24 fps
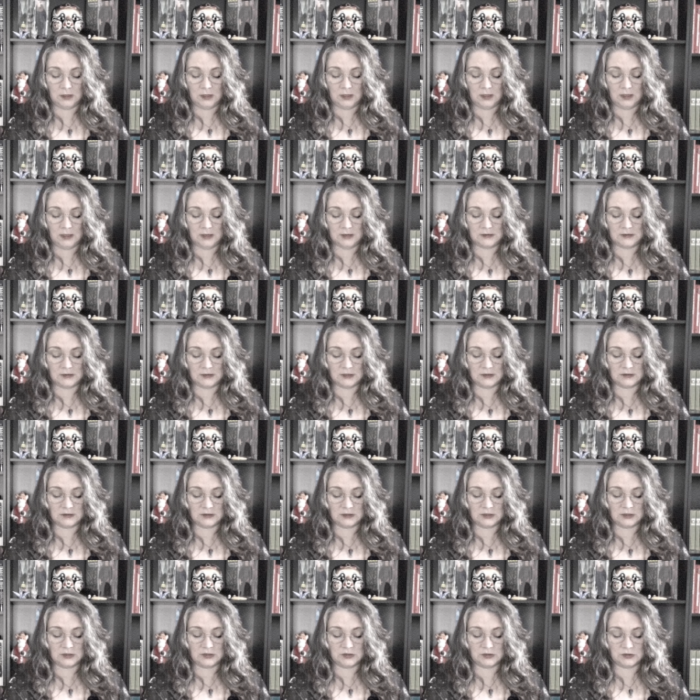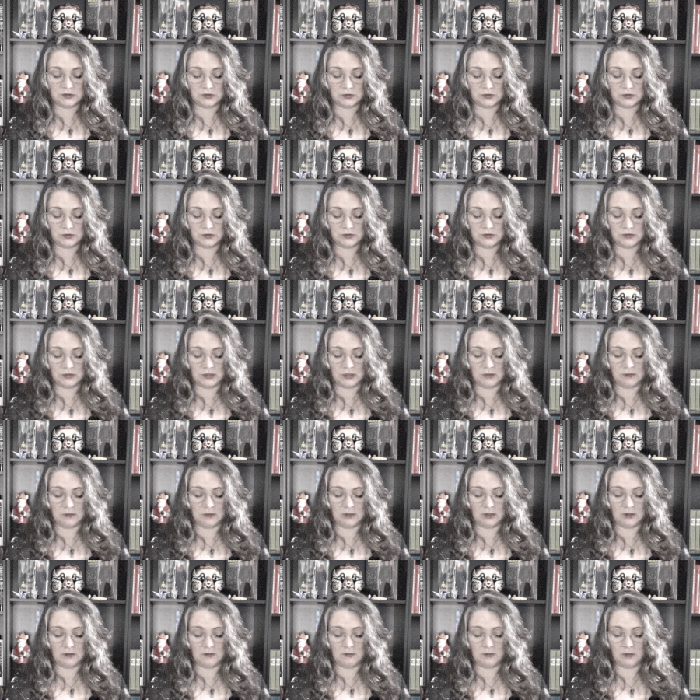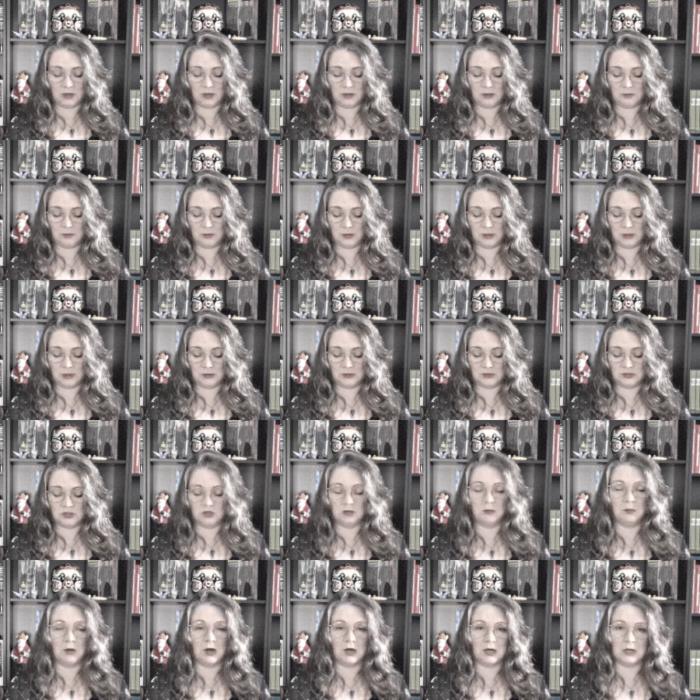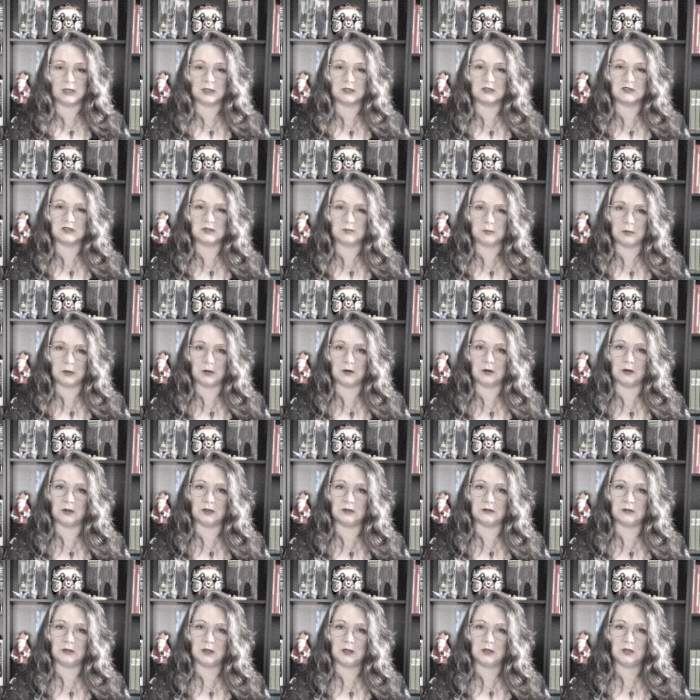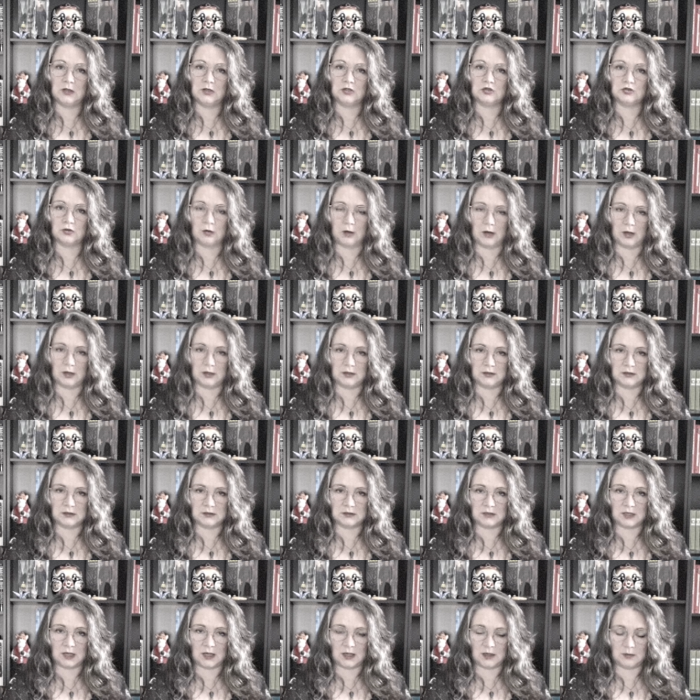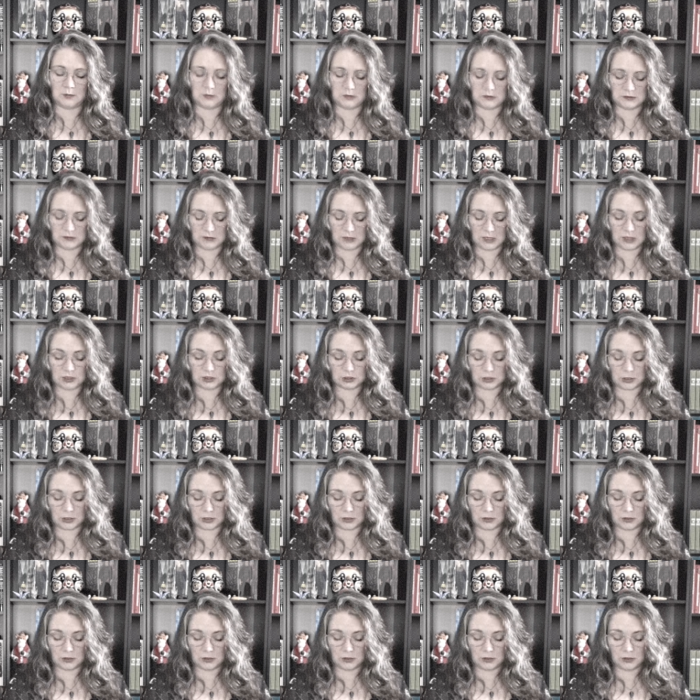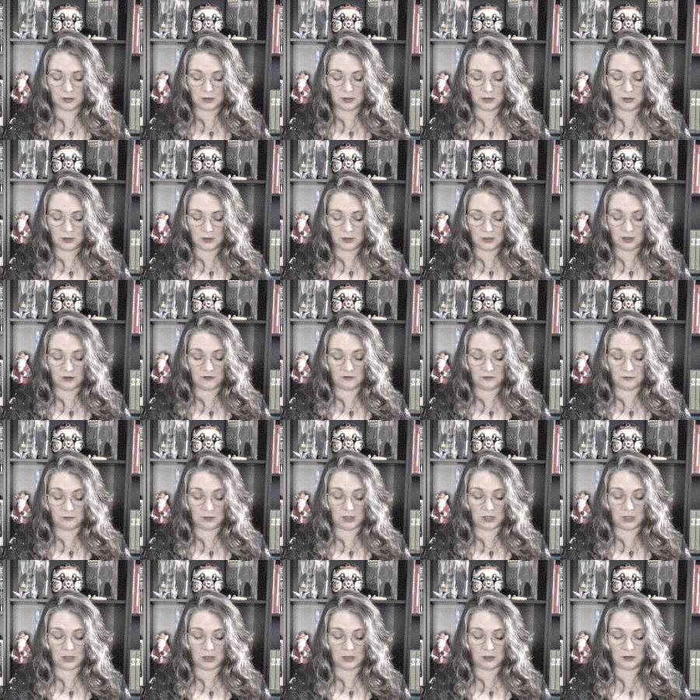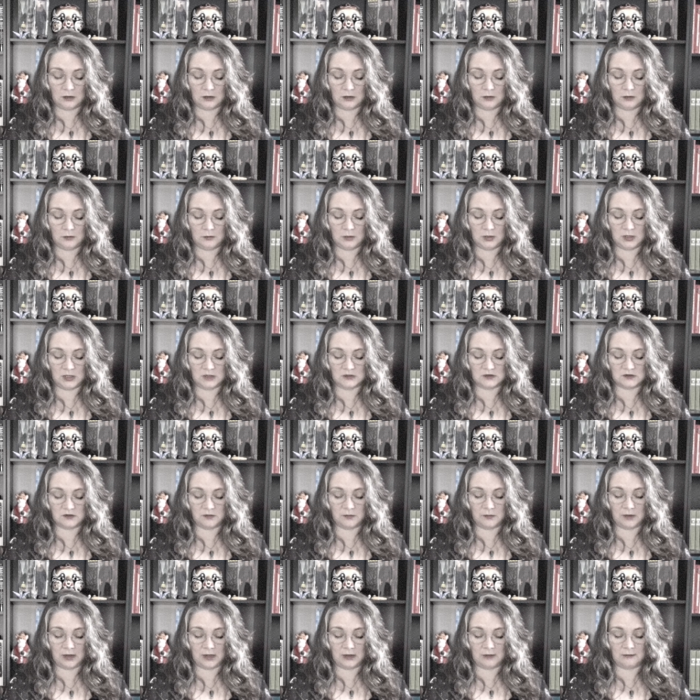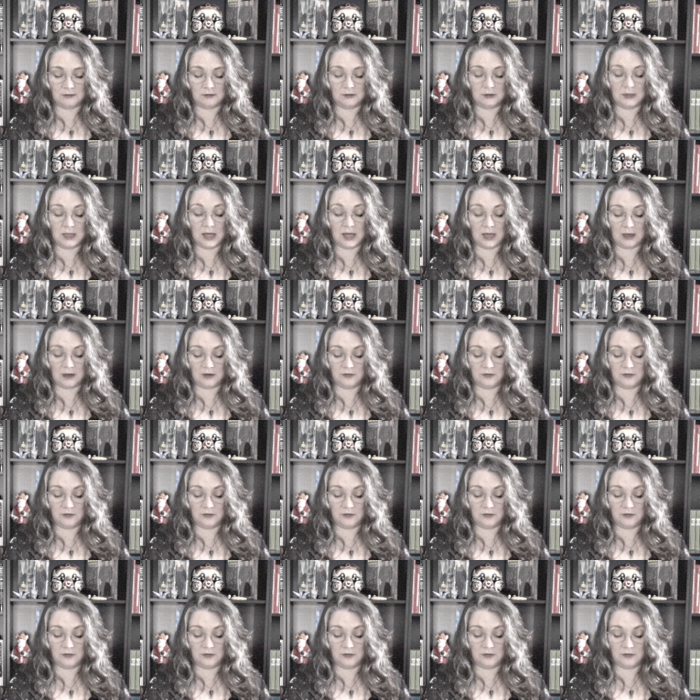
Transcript: he says it concerns him that it might be a demonic spirit trying to take possession of me because of my lack